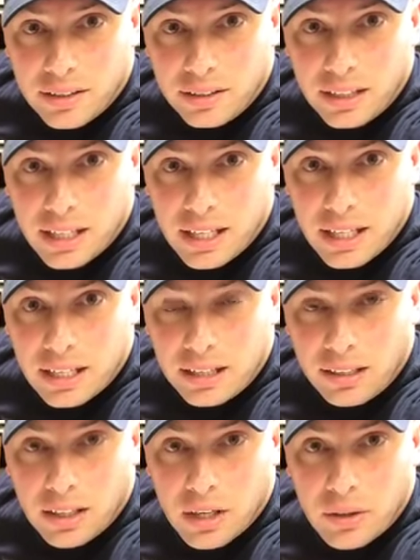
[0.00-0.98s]
Delana,
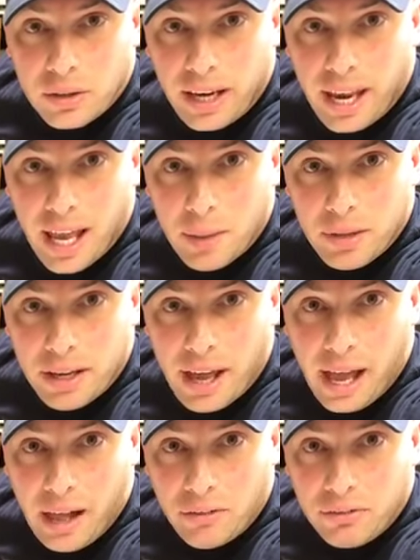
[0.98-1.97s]
hello. Cammie,
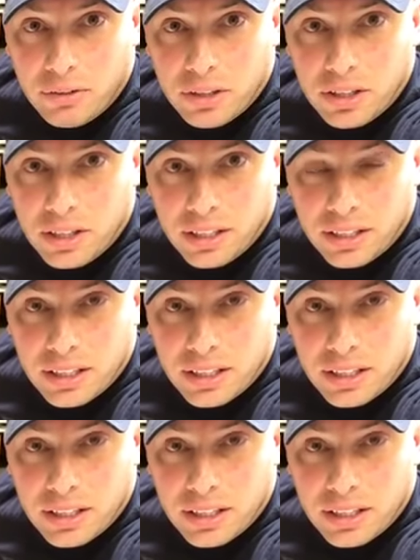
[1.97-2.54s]
Alfred,